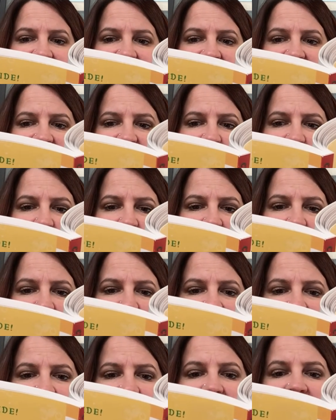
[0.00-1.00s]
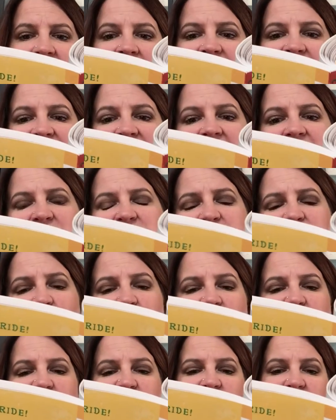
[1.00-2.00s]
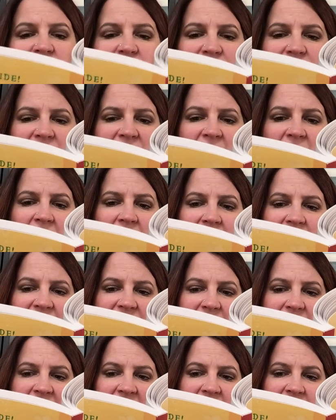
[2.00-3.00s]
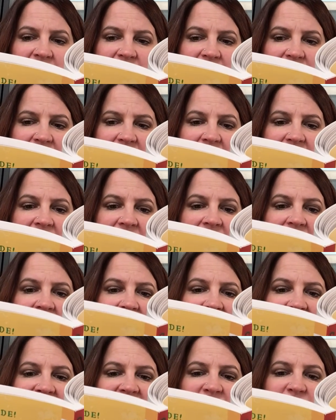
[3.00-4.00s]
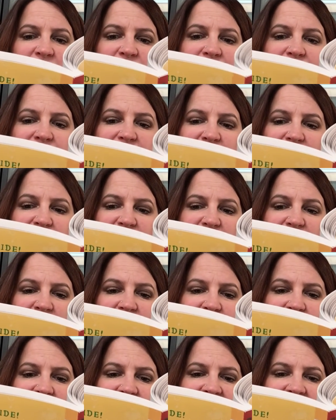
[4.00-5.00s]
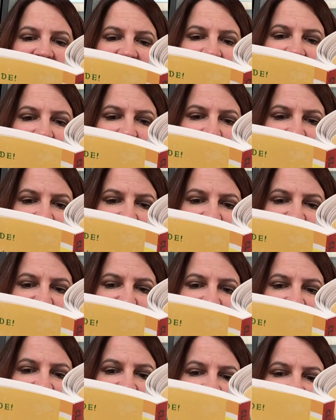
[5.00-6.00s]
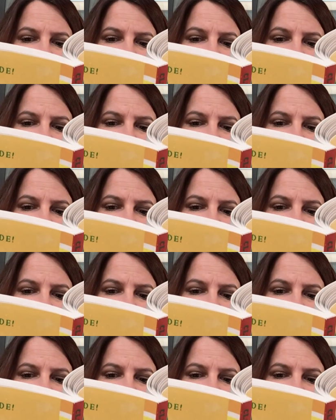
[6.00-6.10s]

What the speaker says: in these rooms. They had 4 children, all of them hungry, and they couldn't afford to go to the dining room, so they got